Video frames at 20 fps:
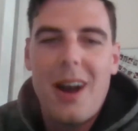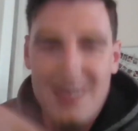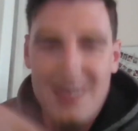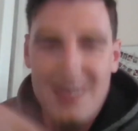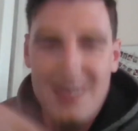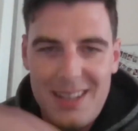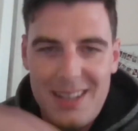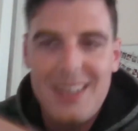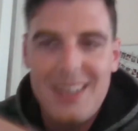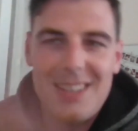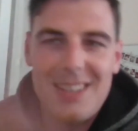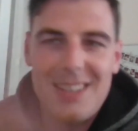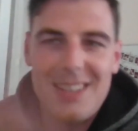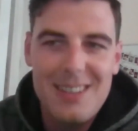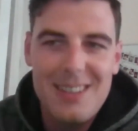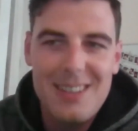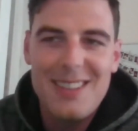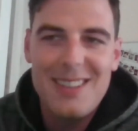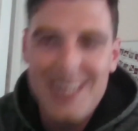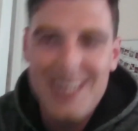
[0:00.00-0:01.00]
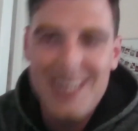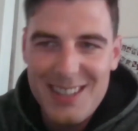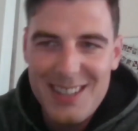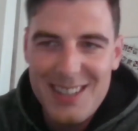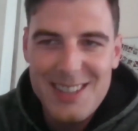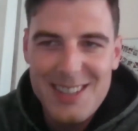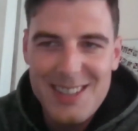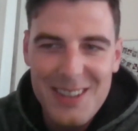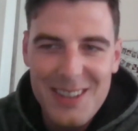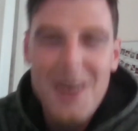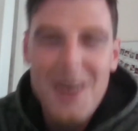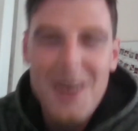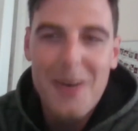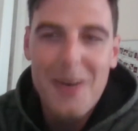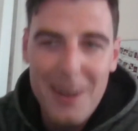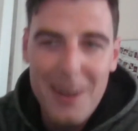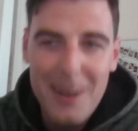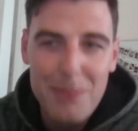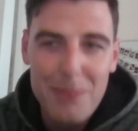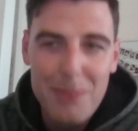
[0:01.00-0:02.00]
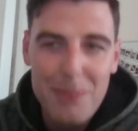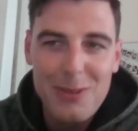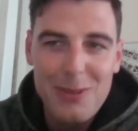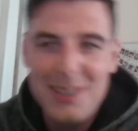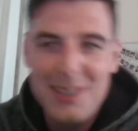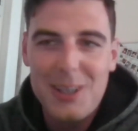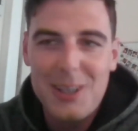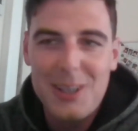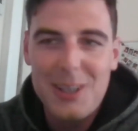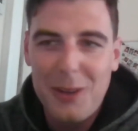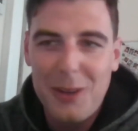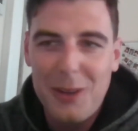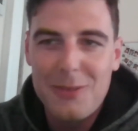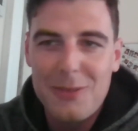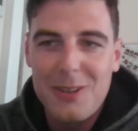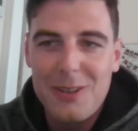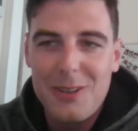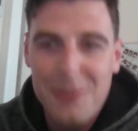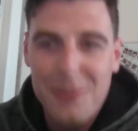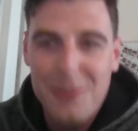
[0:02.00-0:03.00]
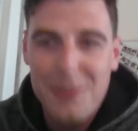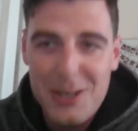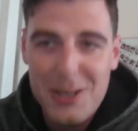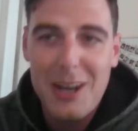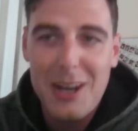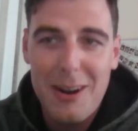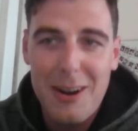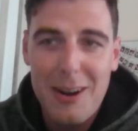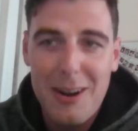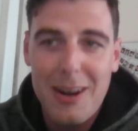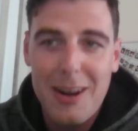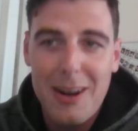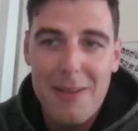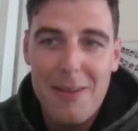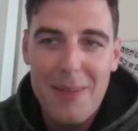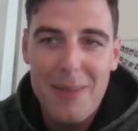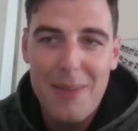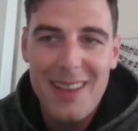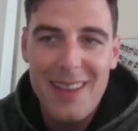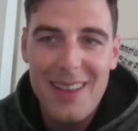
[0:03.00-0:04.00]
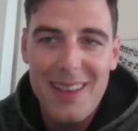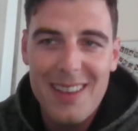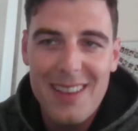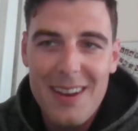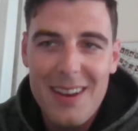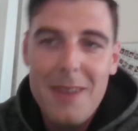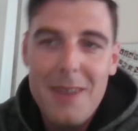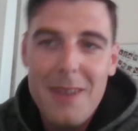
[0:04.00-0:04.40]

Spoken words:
I think that this is the real position of Czech government.